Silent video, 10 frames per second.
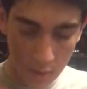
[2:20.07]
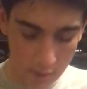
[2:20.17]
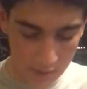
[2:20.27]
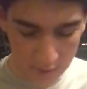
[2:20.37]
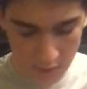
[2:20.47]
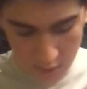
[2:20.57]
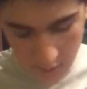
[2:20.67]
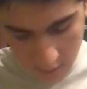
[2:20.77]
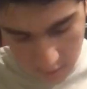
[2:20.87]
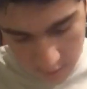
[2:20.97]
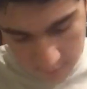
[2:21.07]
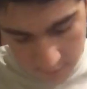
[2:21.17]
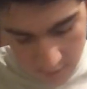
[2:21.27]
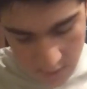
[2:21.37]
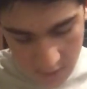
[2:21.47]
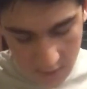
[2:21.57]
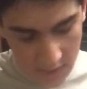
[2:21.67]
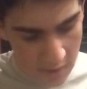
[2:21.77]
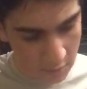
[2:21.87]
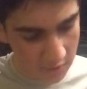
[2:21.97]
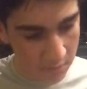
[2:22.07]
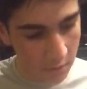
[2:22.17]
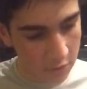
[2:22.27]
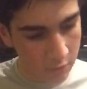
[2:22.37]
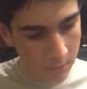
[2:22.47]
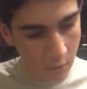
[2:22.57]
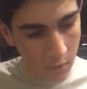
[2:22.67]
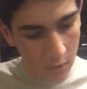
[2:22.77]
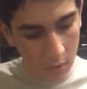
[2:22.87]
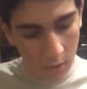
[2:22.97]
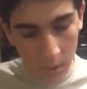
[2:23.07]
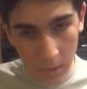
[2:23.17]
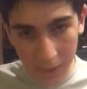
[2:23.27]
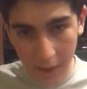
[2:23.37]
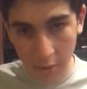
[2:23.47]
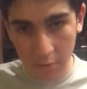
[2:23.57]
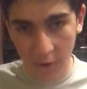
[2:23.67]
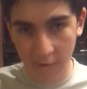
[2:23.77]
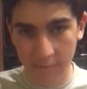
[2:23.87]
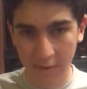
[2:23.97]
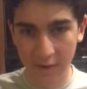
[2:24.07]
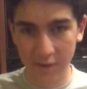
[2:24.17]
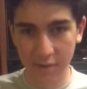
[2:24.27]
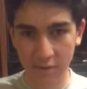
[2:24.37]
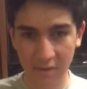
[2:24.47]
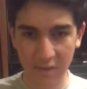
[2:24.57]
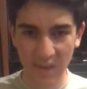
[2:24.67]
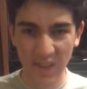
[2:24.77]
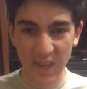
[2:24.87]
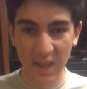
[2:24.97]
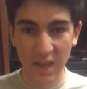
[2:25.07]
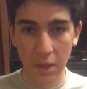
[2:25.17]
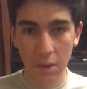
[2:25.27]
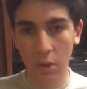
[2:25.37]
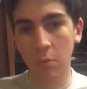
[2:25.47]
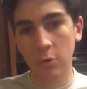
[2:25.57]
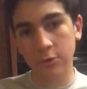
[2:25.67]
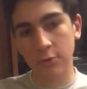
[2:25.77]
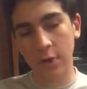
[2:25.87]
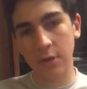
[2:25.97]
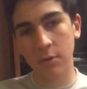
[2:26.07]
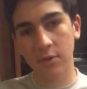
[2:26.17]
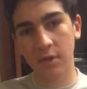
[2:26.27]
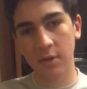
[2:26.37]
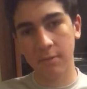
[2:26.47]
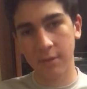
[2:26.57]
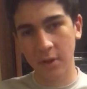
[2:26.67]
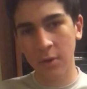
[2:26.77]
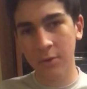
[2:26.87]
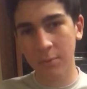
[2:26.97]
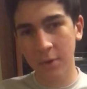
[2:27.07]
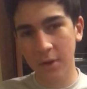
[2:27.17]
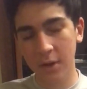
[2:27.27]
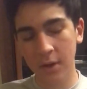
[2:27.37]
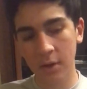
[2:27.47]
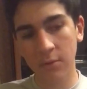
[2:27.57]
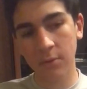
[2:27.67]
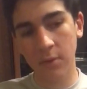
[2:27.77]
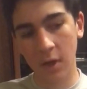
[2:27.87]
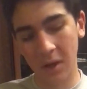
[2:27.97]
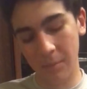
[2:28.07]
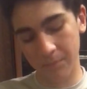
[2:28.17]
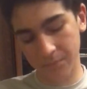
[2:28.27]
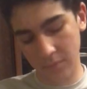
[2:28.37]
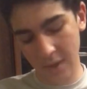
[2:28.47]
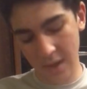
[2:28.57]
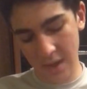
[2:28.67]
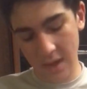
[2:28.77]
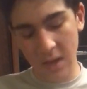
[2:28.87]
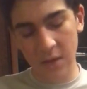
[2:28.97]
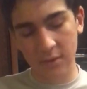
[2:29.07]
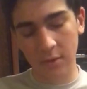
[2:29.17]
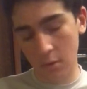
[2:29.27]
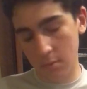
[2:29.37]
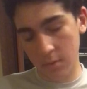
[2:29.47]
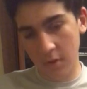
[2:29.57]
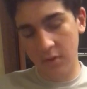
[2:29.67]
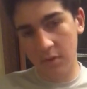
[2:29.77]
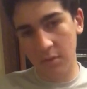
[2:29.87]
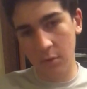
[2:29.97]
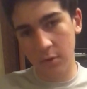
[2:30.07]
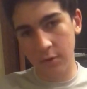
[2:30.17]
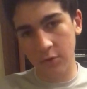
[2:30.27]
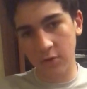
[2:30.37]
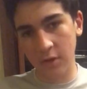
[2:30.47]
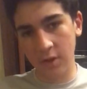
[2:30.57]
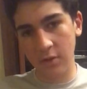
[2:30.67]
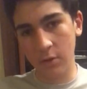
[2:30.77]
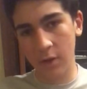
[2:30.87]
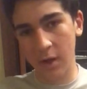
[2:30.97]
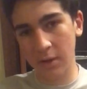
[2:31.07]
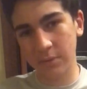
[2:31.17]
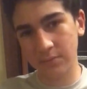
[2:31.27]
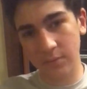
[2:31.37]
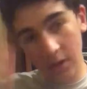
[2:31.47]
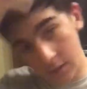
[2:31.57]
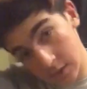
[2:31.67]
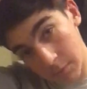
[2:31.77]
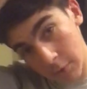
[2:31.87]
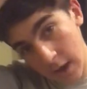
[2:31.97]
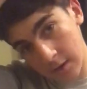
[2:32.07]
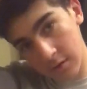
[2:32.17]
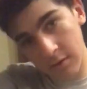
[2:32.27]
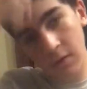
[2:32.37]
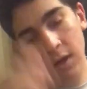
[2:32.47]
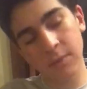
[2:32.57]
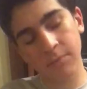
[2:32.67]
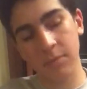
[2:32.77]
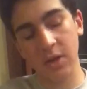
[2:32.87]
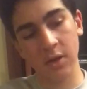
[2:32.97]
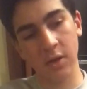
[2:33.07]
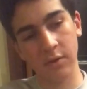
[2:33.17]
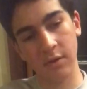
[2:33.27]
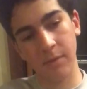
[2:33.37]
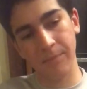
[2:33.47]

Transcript: like that, kind of. That one's much more loud, but I find it's a little more strenuous on the fingers, weirdly enough. So this is a move you just need to practice a lot, because